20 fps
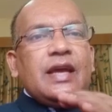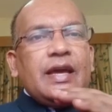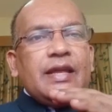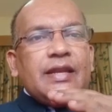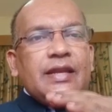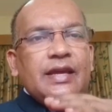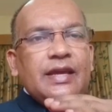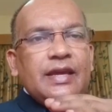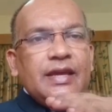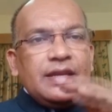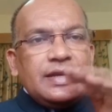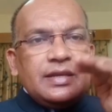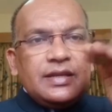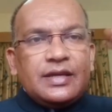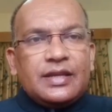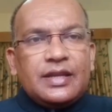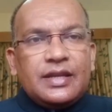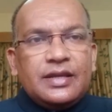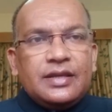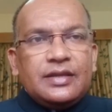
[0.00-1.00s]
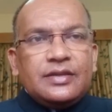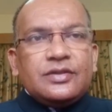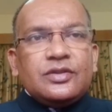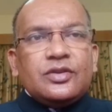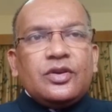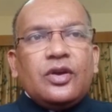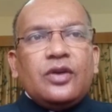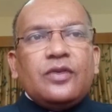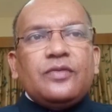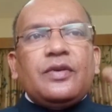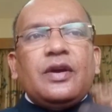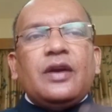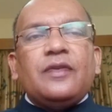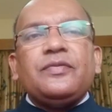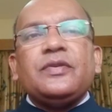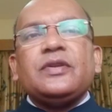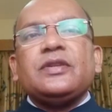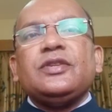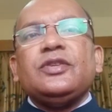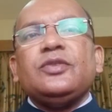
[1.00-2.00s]
an increase of
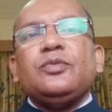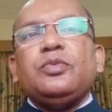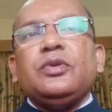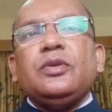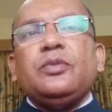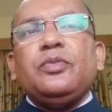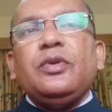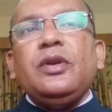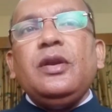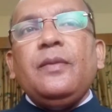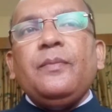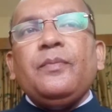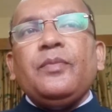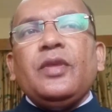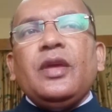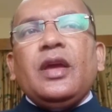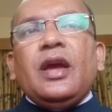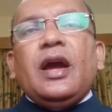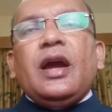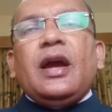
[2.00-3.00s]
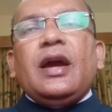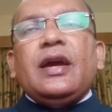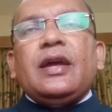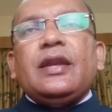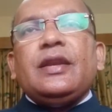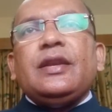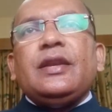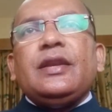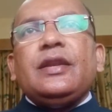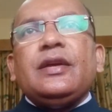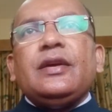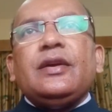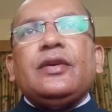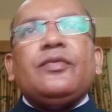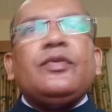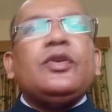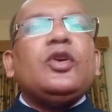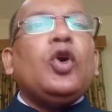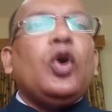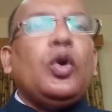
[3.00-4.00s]
affected people, and
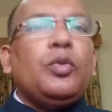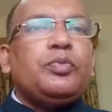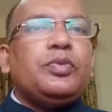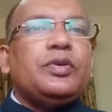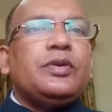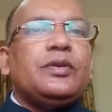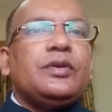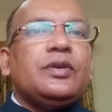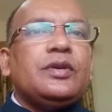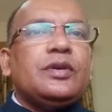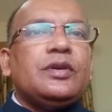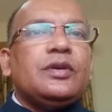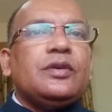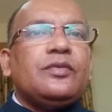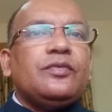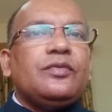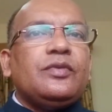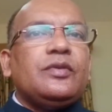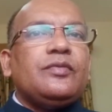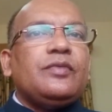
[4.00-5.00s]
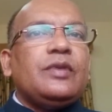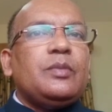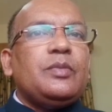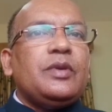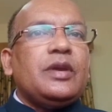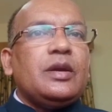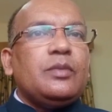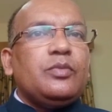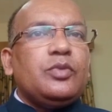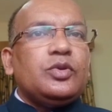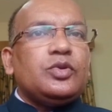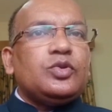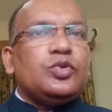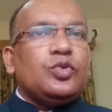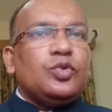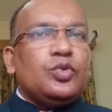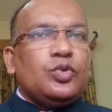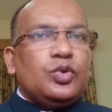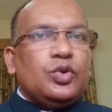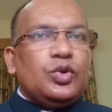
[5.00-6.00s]
we hope we will be able
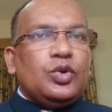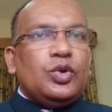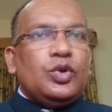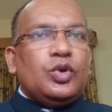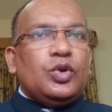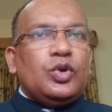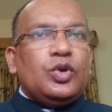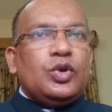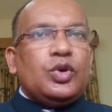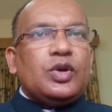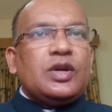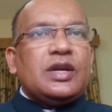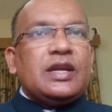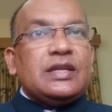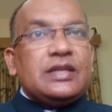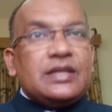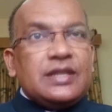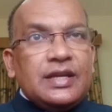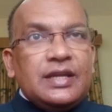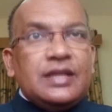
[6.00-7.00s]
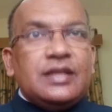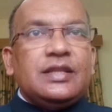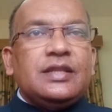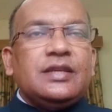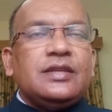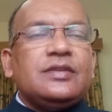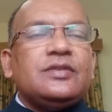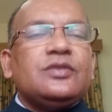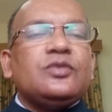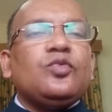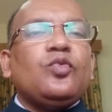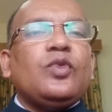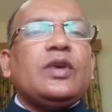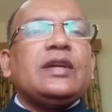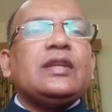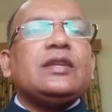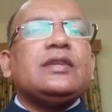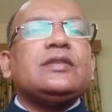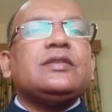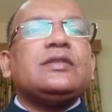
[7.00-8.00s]
to contain this
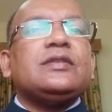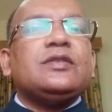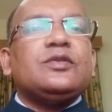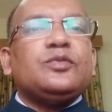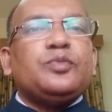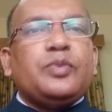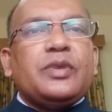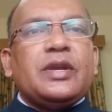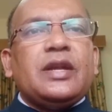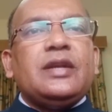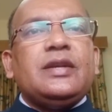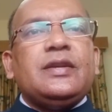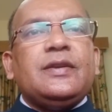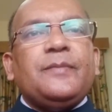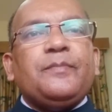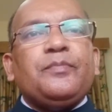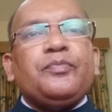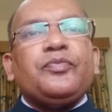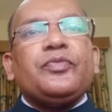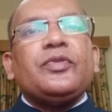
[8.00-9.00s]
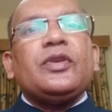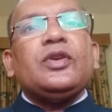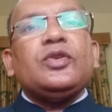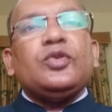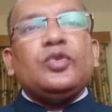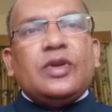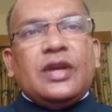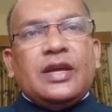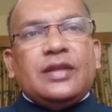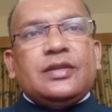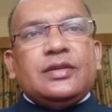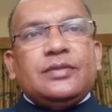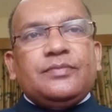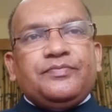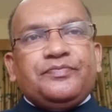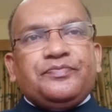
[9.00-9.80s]
virus spread together.